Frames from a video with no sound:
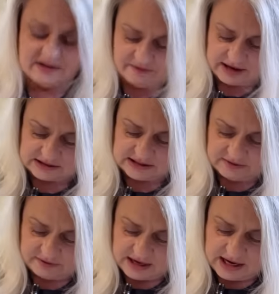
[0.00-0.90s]
of
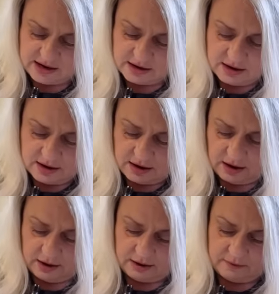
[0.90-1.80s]
activity,
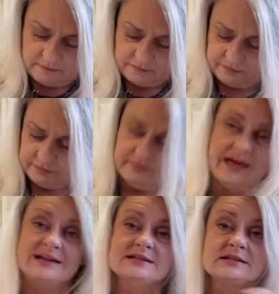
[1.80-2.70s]
um,
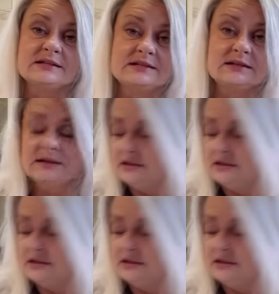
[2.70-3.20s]
that's listed in